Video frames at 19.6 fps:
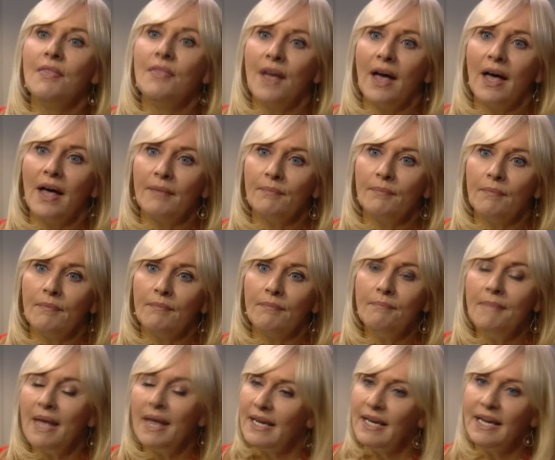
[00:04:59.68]
that
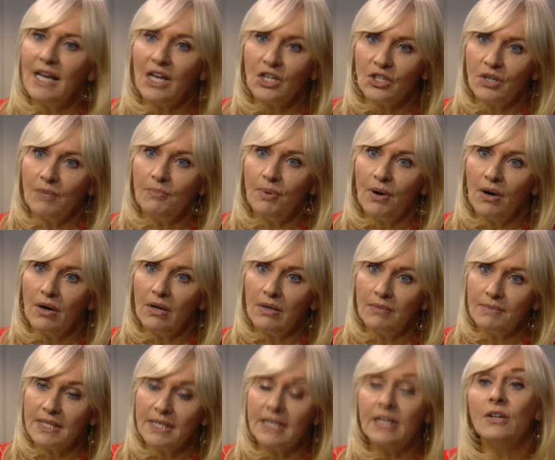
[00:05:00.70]
many national
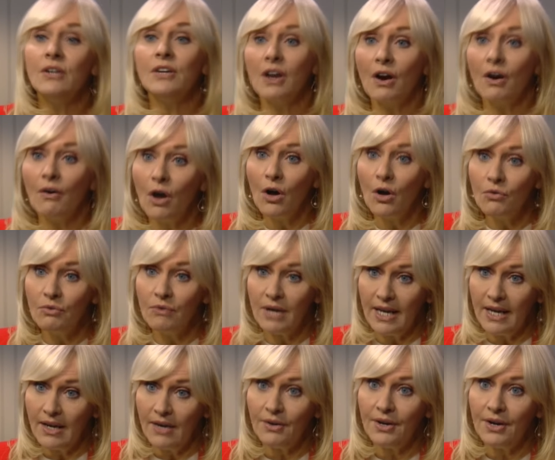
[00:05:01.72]
parliaments, including own
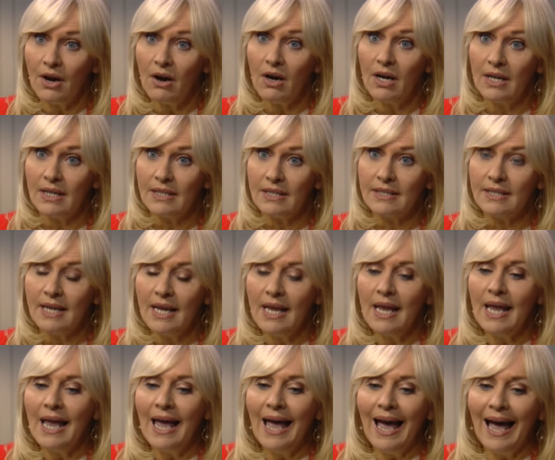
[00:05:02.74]
here in Ireland,
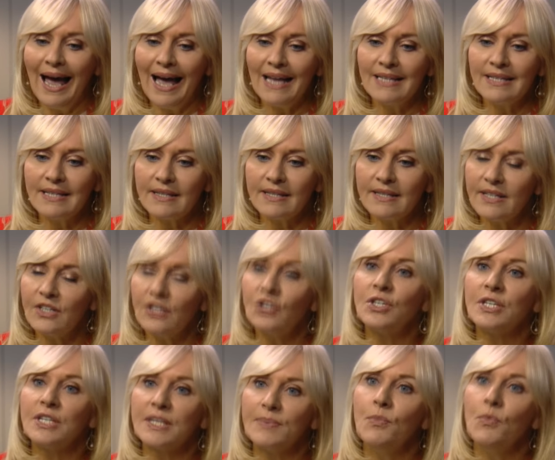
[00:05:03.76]
has such
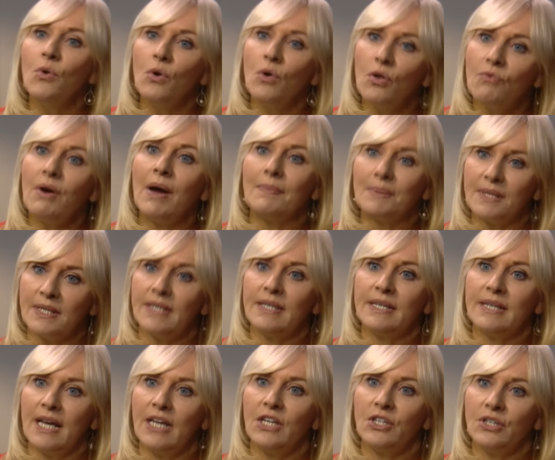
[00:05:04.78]
small
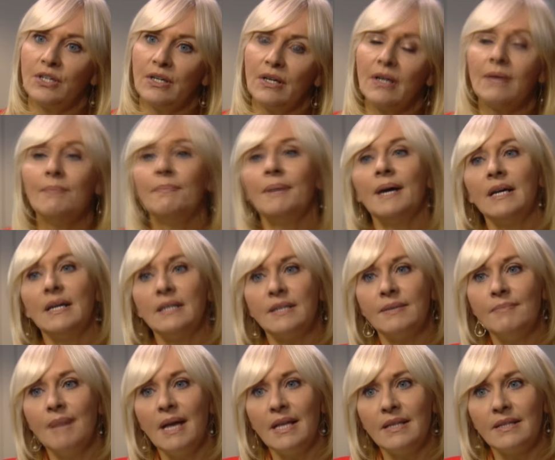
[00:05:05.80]
representation compared
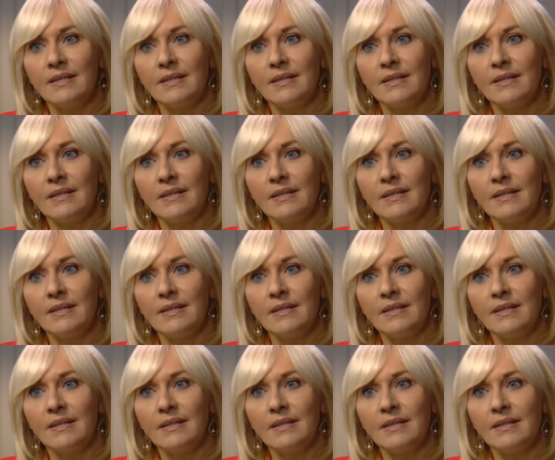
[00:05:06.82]
to men